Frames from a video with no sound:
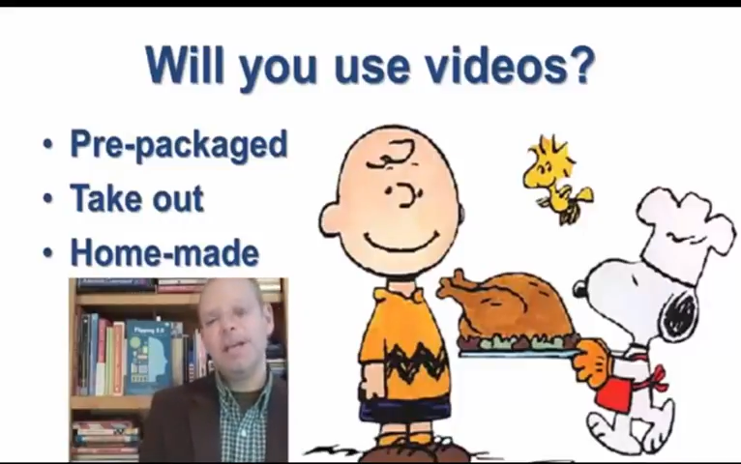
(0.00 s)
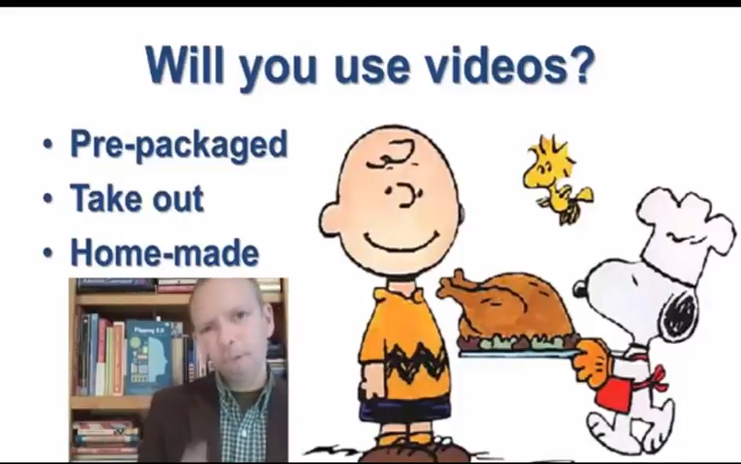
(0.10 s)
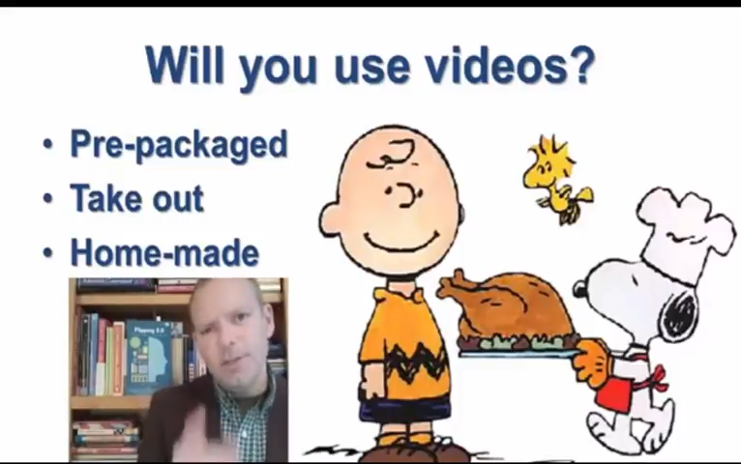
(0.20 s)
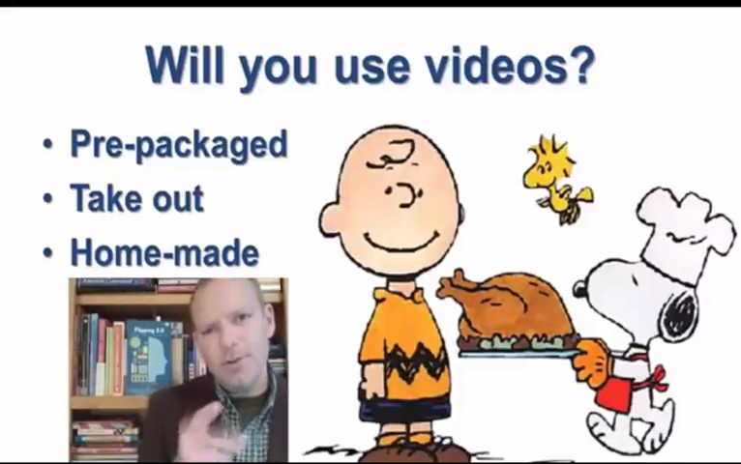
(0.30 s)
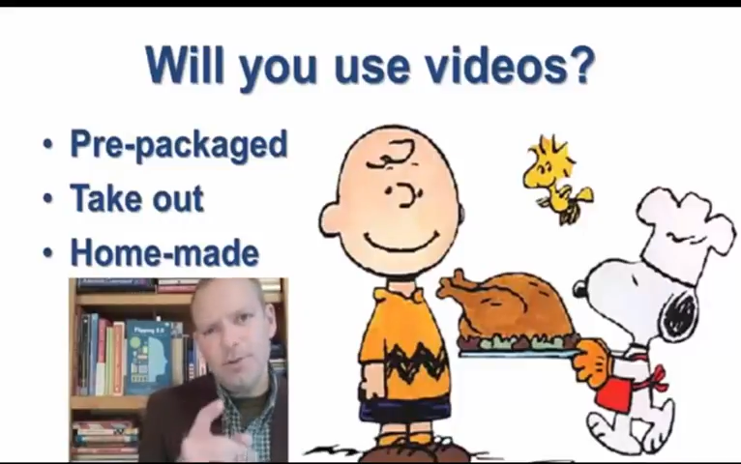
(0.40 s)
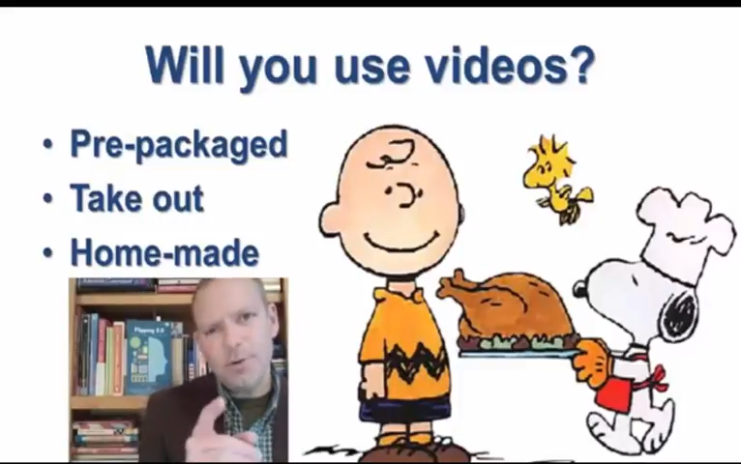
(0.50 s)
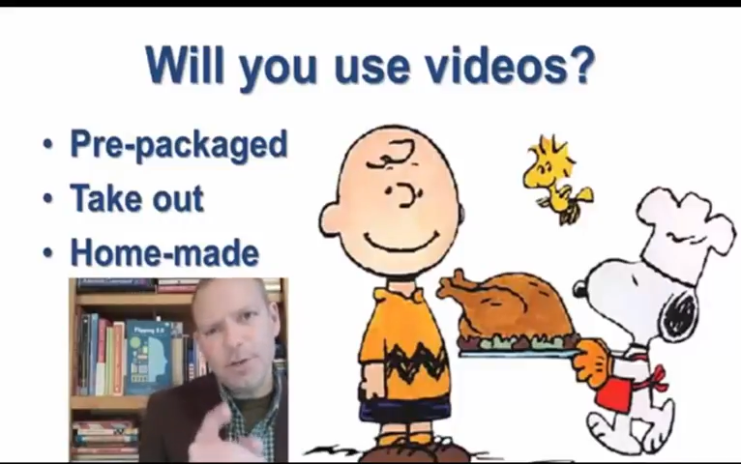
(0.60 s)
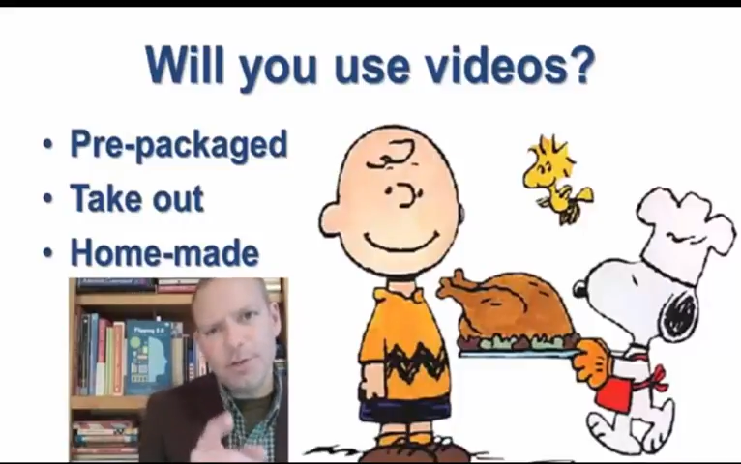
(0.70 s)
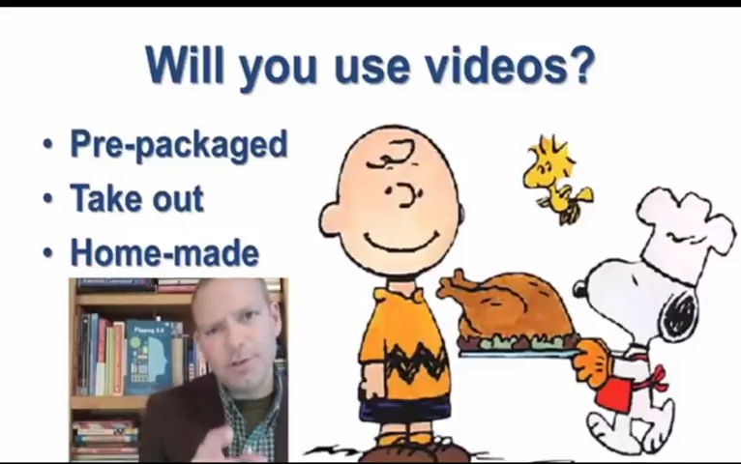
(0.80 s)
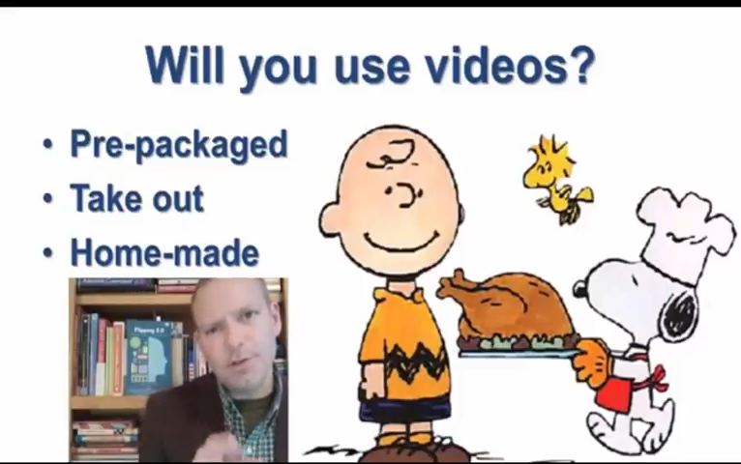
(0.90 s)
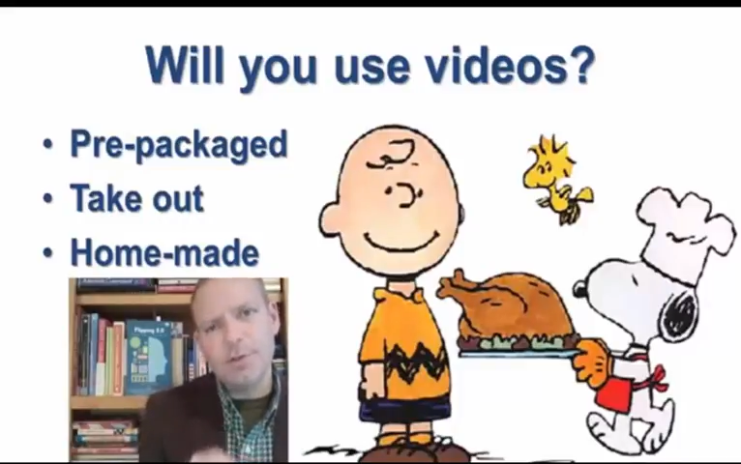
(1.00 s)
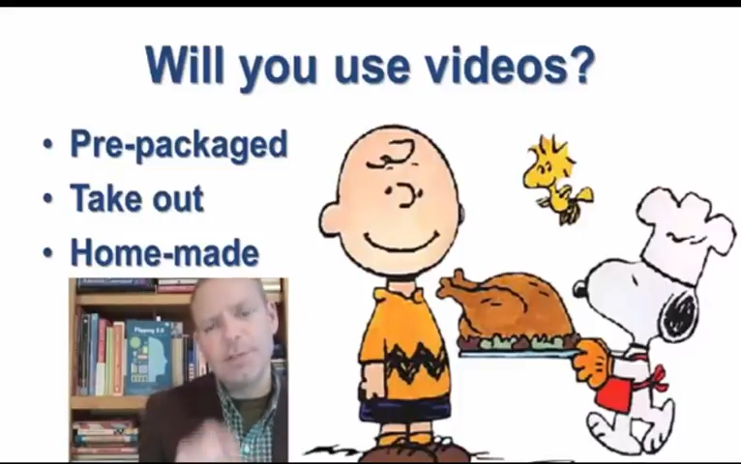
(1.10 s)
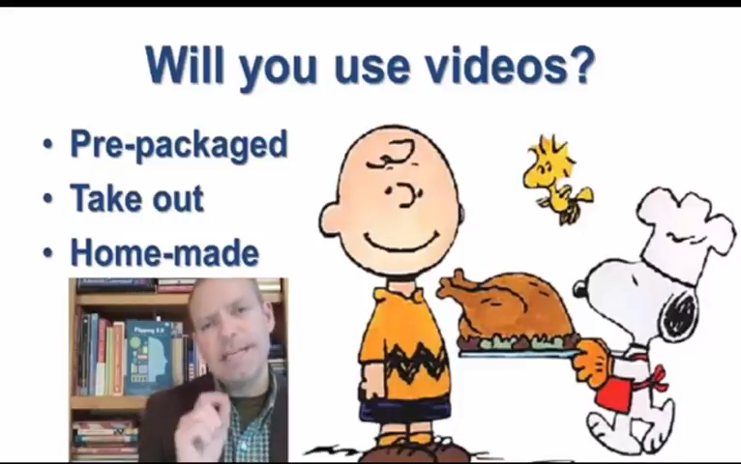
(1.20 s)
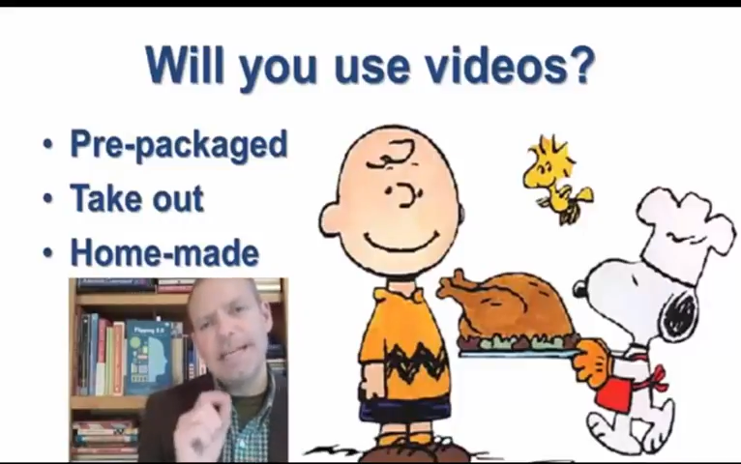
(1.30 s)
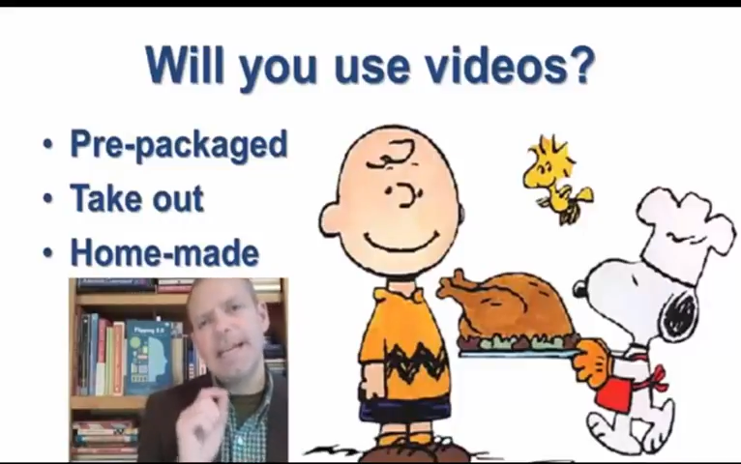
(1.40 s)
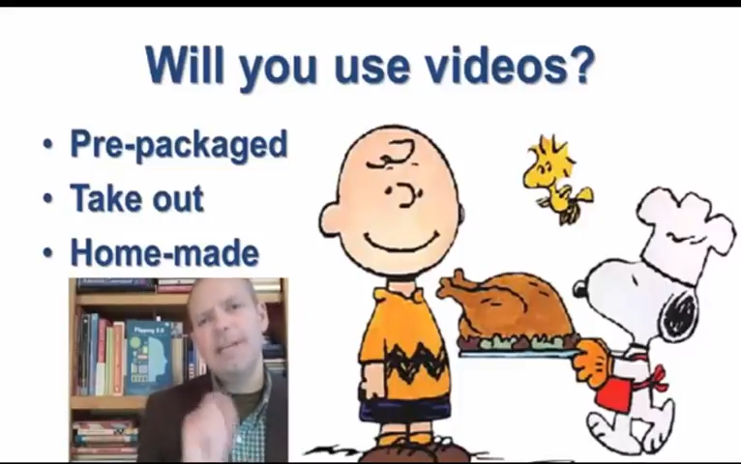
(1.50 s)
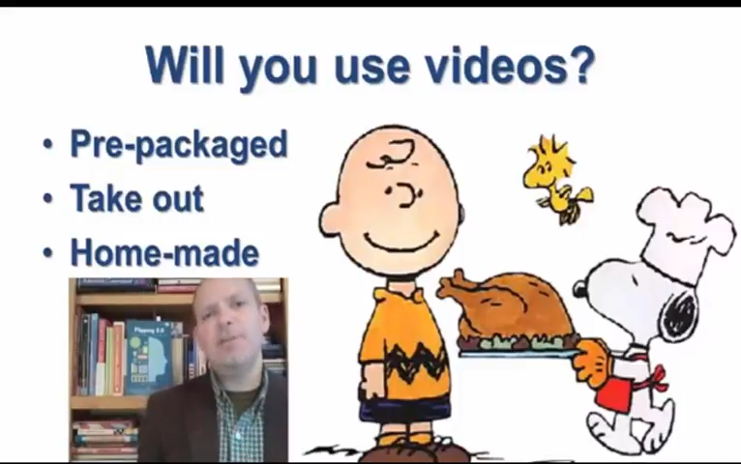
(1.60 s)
You know your students and